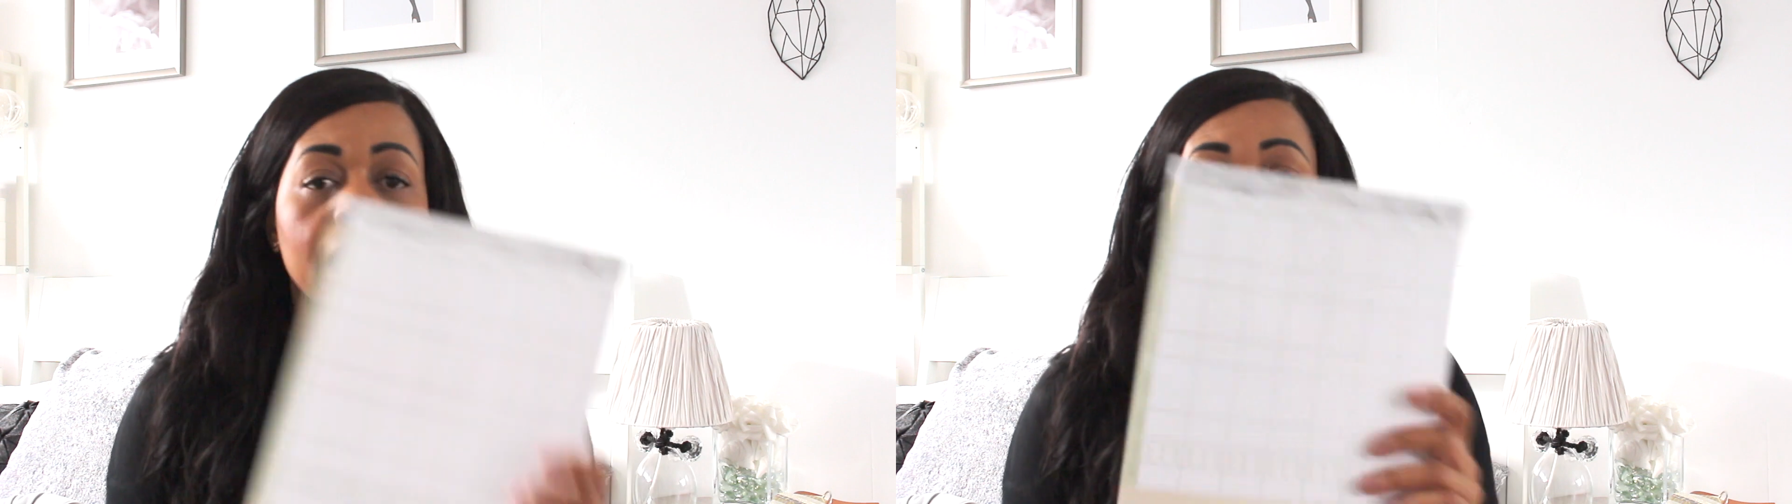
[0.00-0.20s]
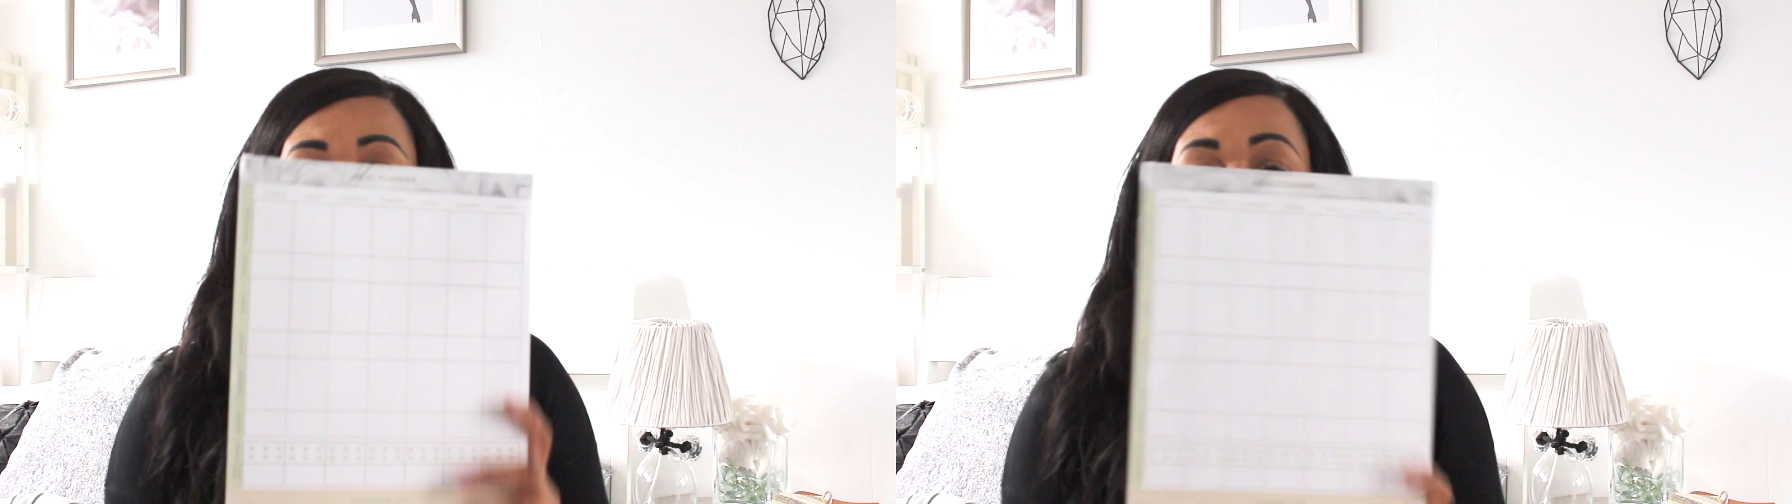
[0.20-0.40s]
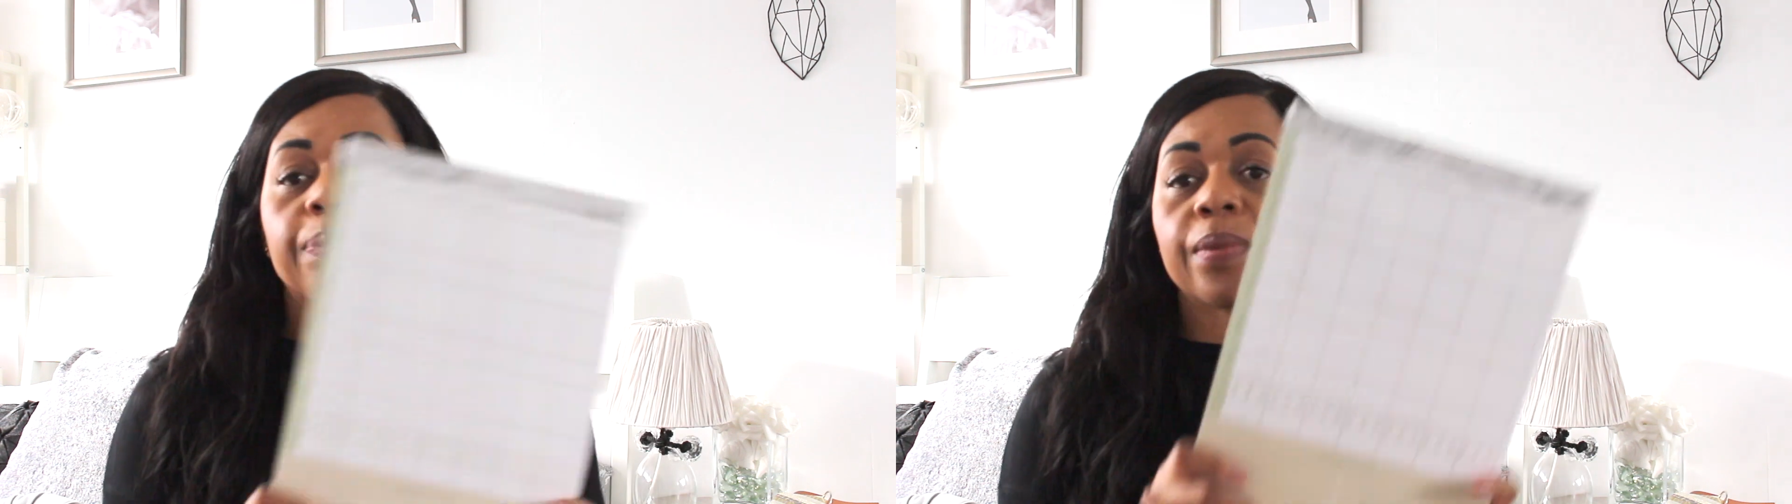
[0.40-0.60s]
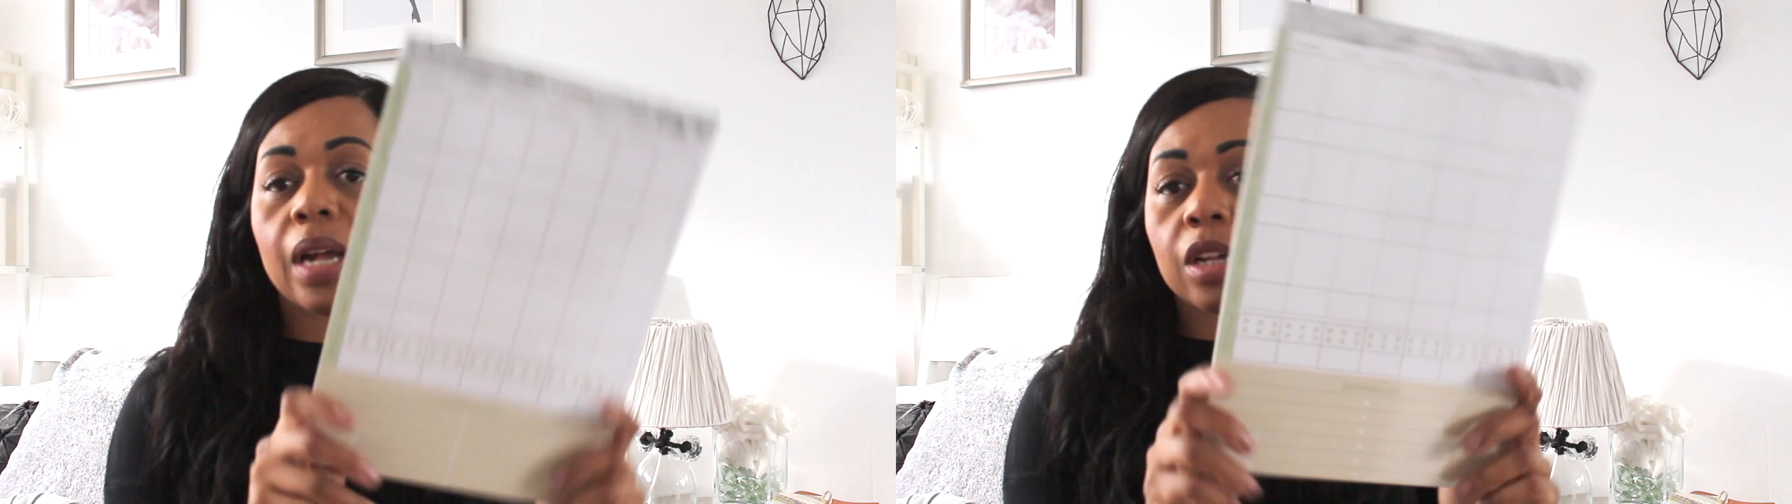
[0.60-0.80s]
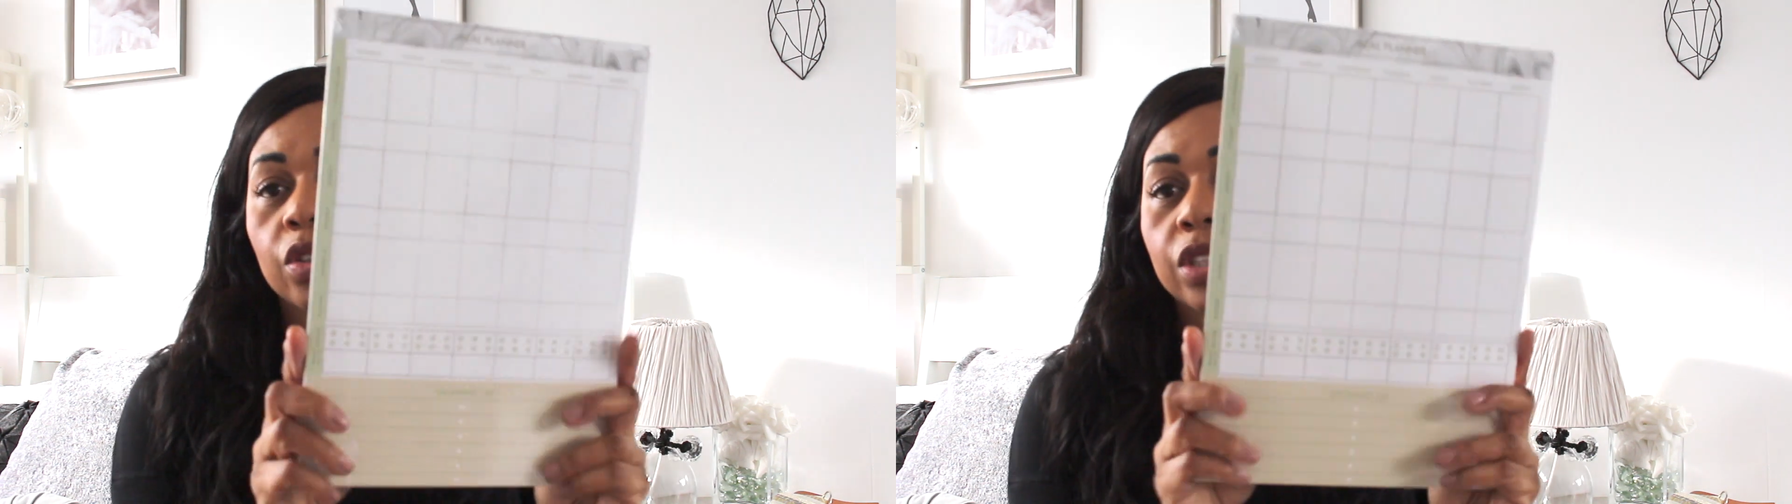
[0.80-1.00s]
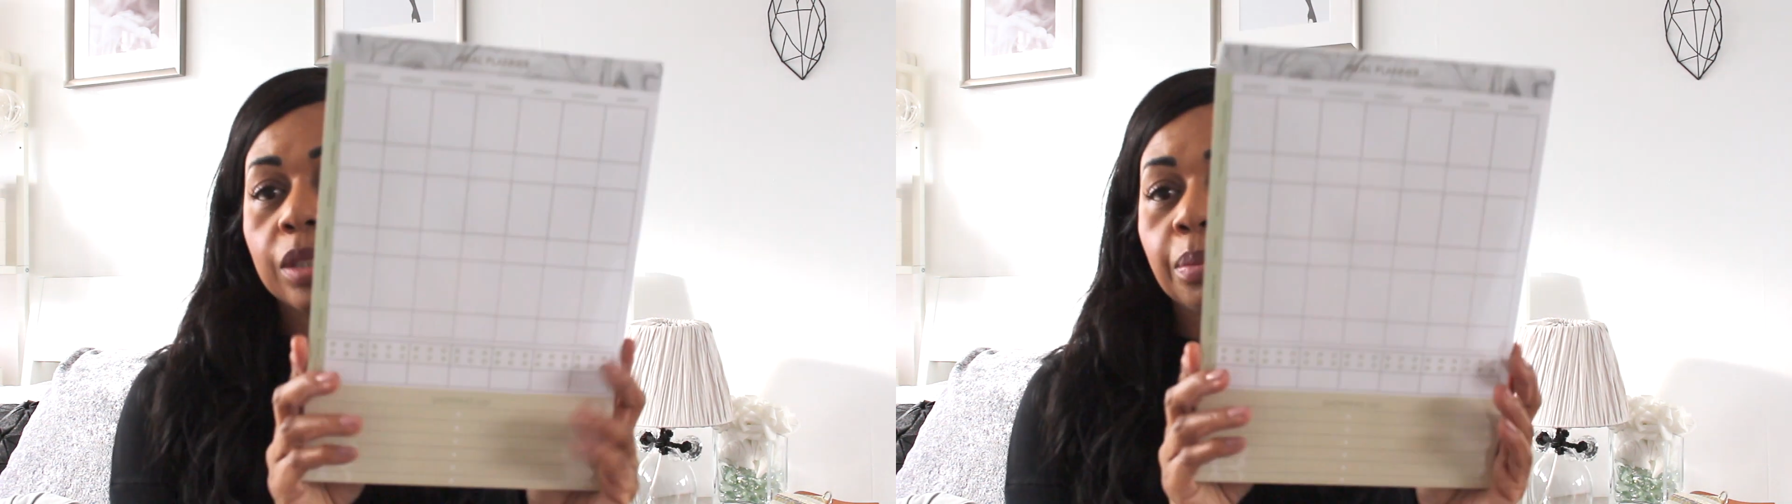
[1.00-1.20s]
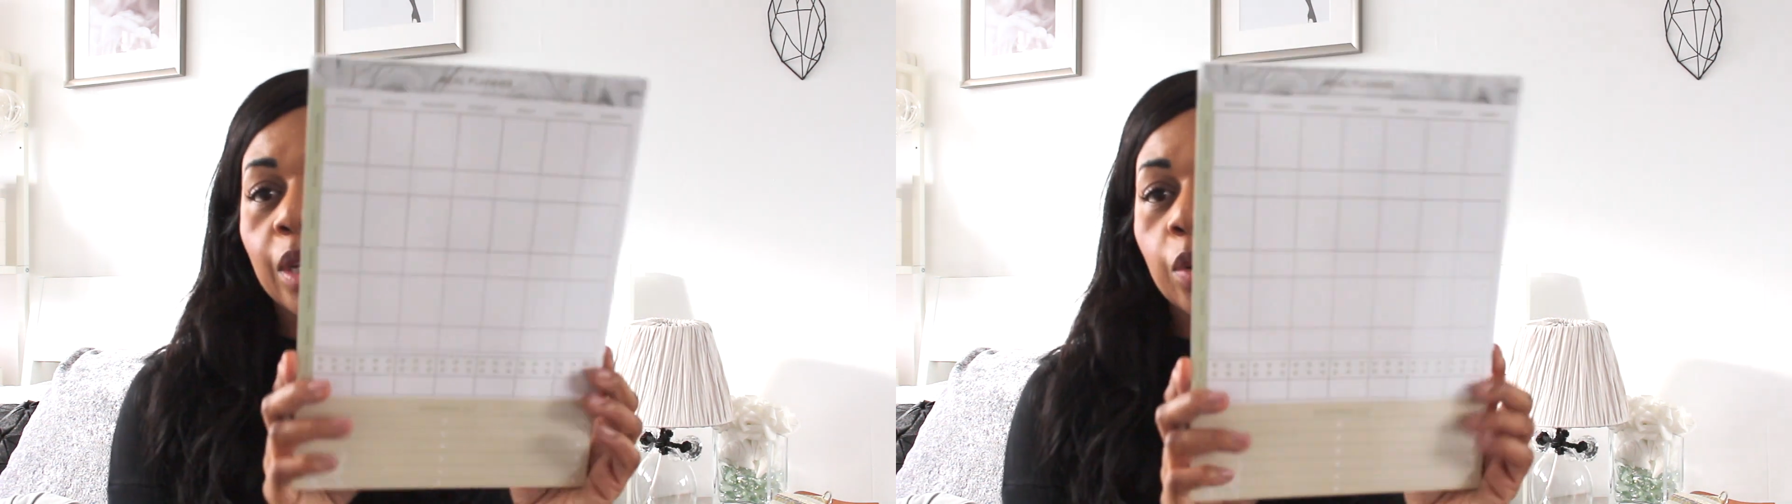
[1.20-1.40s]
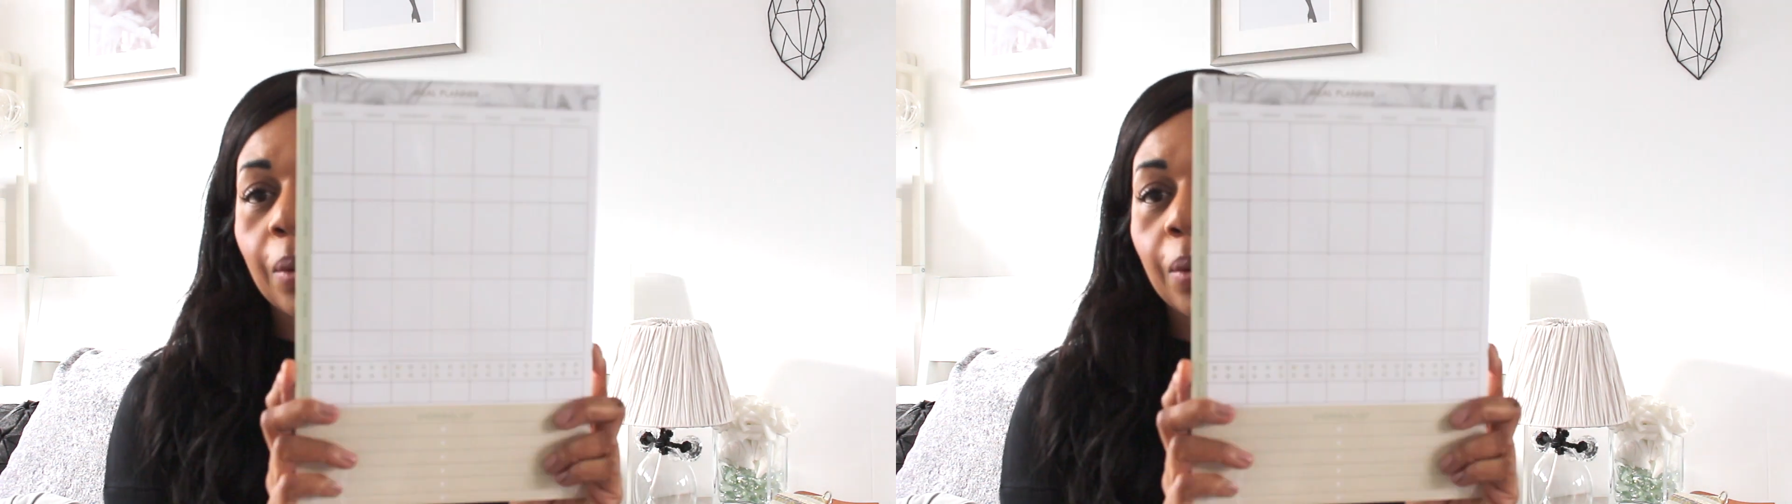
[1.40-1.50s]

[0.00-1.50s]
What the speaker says: I got this meal